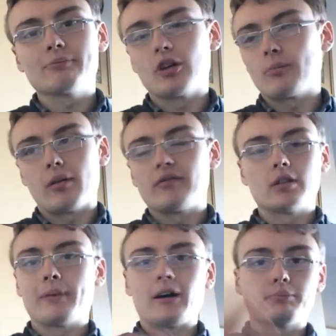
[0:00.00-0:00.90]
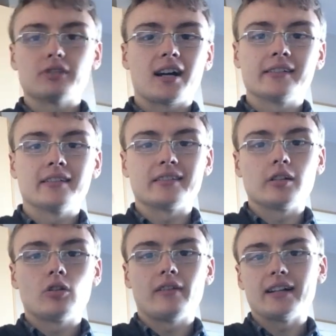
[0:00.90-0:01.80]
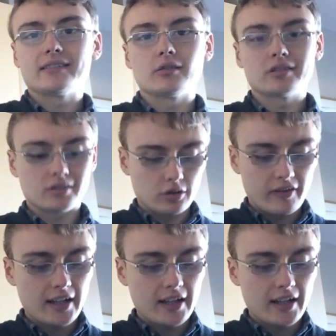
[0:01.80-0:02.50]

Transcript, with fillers: I'm not bothered about brands and all that sort of stuff.